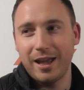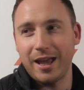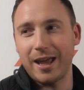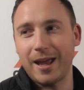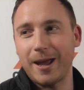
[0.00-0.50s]

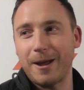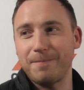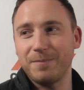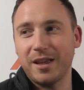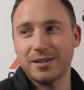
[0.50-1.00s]

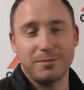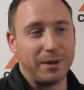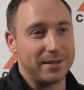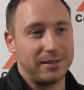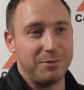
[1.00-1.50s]
It's the
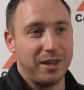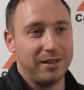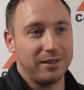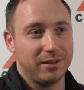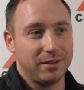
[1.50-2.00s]
best team at the
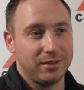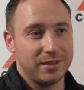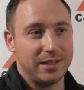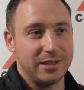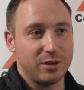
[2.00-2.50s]
end of
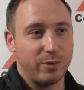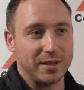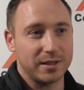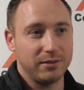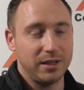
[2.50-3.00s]
the season that
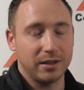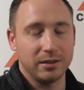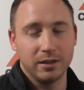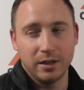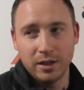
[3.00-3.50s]
wins the league,
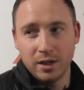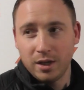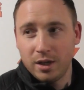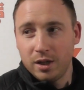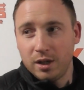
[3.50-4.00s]
and
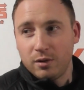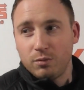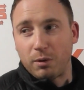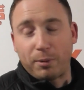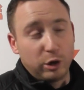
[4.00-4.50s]

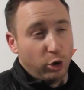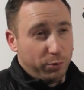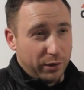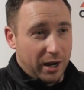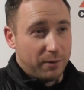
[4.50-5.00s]
we're probably
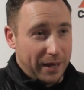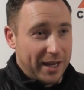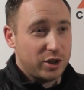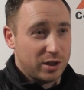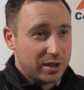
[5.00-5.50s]
not playing at our
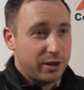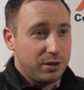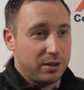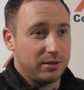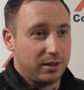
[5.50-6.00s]
best just now.
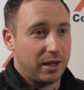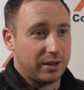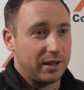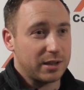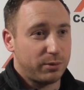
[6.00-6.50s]
I
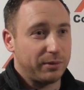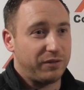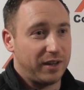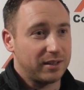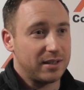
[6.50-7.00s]
think that's probably
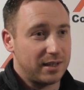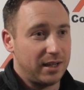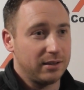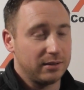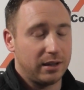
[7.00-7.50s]
fair to
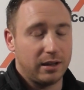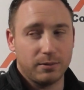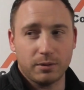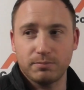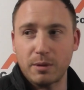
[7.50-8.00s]
say.
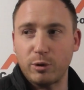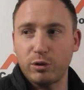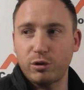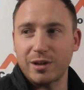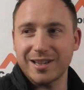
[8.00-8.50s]
We're maybe
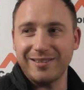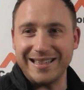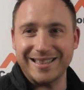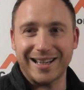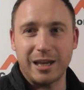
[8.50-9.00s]
going through a slightly
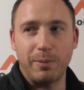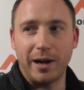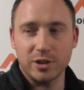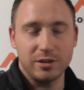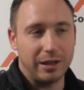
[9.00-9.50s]
sticky
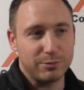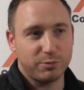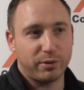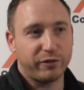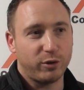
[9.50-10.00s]
patch in terms
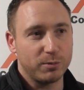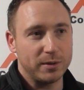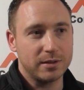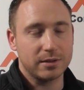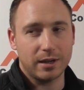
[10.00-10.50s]
of
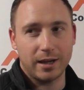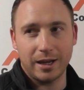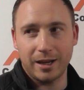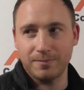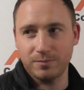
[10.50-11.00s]
performance.
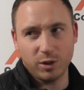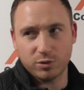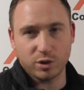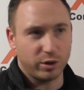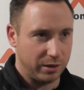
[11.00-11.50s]

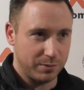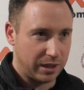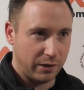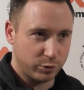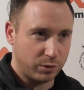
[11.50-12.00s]
Sauchie
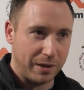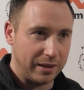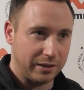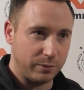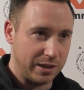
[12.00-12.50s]
themselves will admit
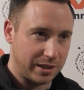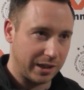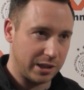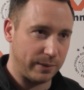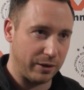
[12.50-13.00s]
they had a wee
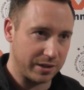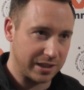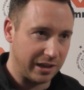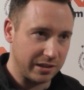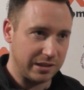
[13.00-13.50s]
sticky spell at the
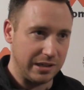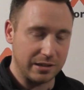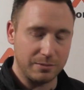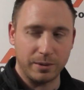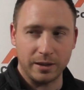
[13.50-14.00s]
start of the
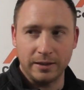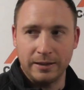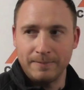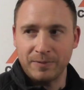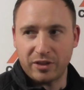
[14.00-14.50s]
season, but
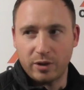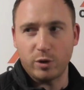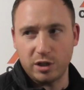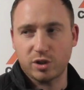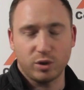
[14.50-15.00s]
I think
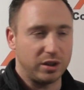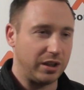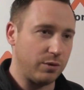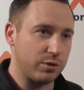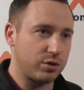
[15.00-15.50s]
what you saw
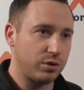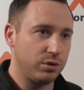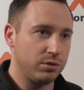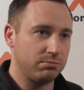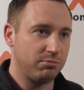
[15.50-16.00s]
today was
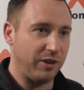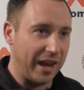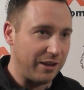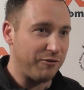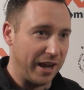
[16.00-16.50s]
two
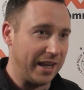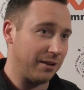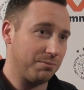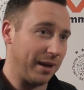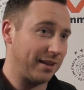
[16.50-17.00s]
very, very
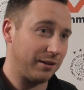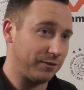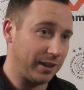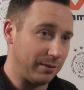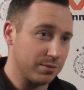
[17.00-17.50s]

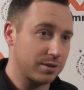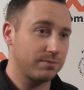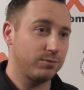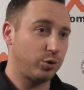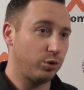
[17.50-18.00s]
competitive
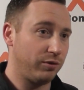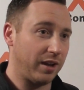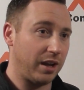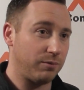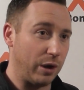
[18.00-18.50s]
teams, two
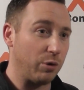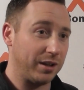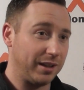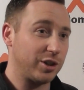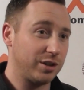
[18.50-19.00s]
very
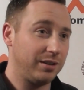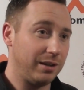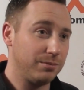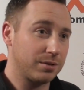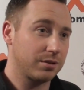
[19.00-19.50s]
well-conditioned
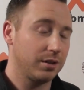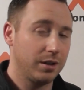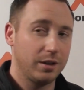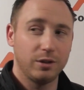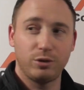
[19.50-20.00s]
teams,
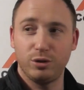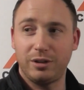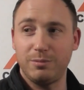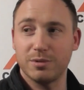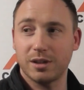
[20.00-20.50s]
two
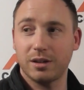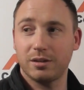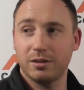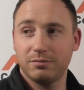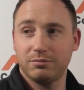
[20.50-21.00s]
teams that
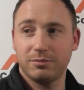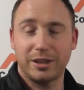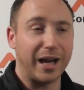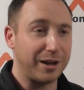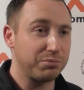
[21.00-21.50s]

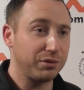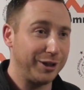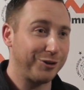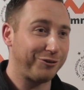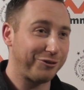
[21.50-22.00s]
can
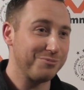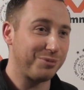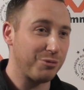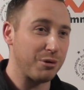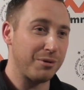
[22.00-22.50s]
play good
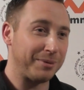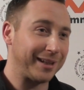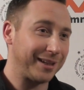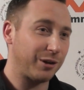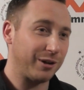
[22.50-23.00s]
football, but maybe
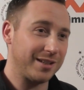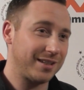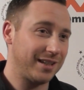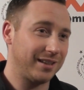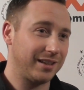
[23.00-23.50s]
didn't quite
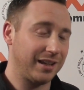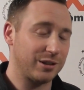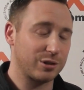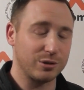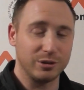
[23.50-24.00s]
see it today.
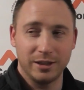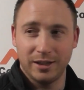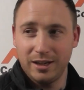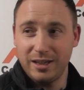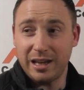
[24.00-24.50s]
So
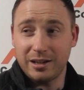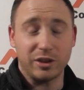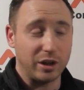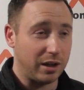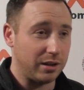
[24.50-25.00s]
yeah,
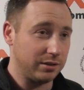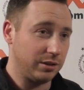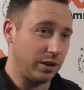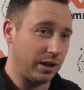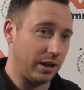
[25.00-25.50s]
I think
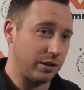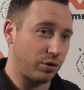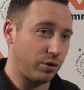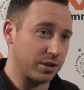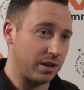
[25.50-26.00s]
a
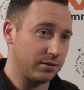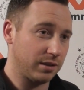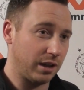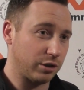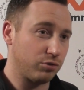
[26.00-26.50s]
draw's
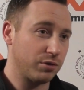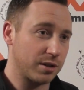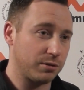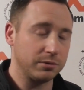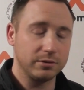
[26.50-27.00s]
a good
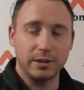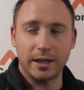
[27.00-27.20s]
result.